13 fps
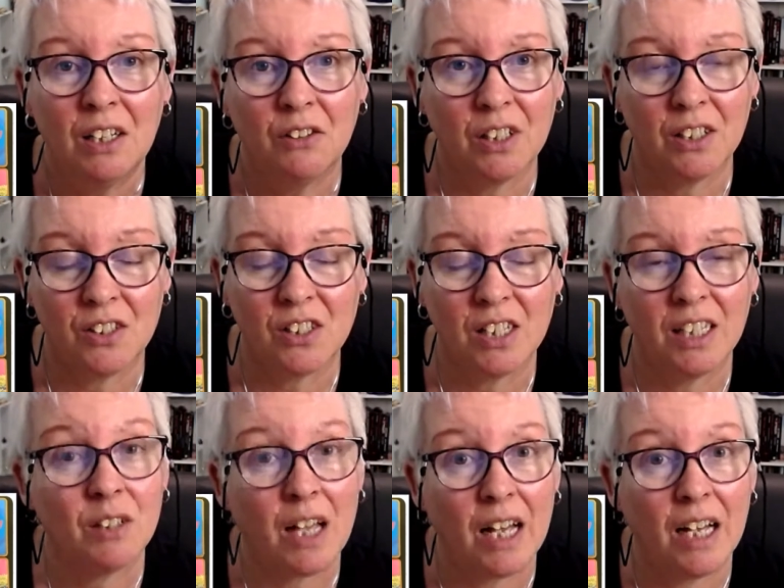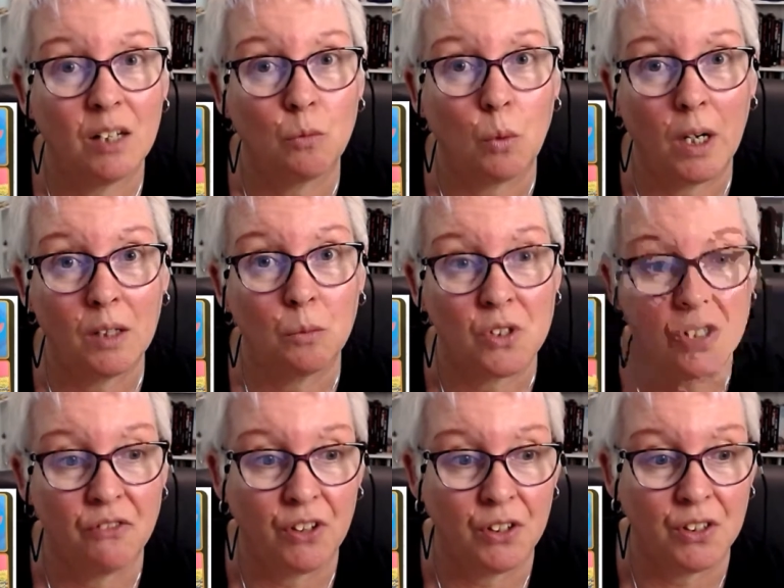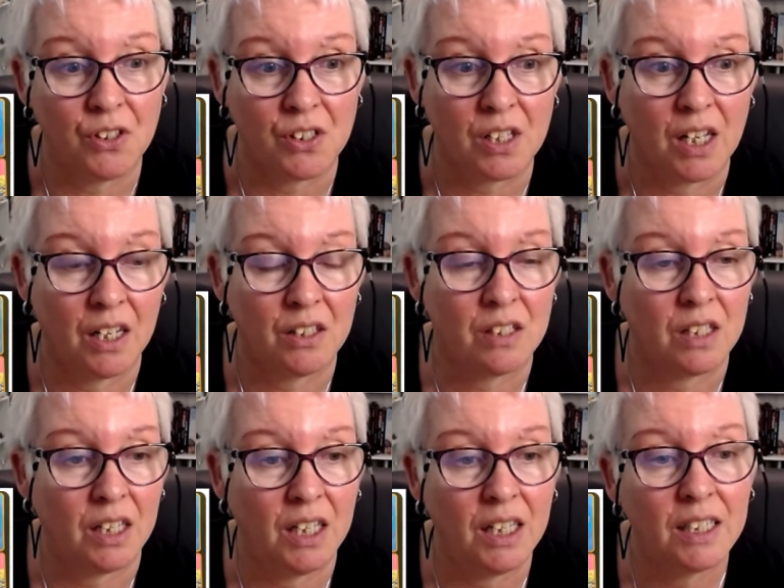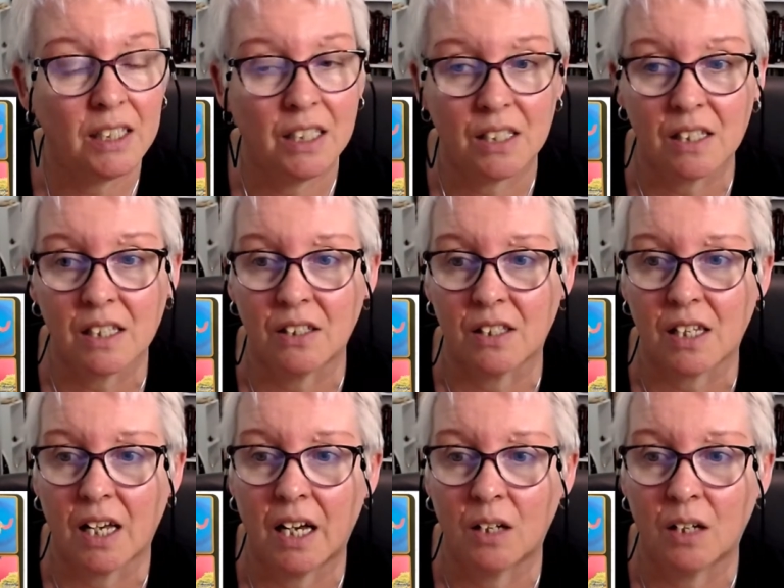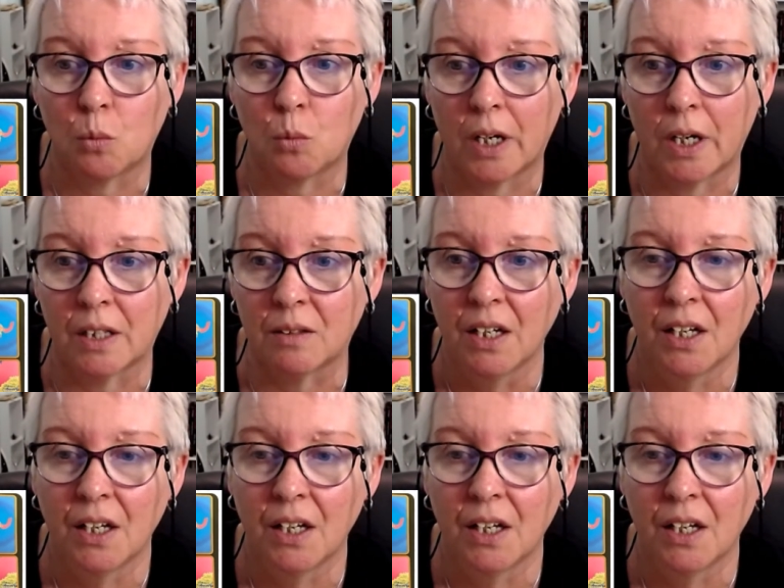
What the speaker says: Instead, card 1 was the focus card. So here it's card 1.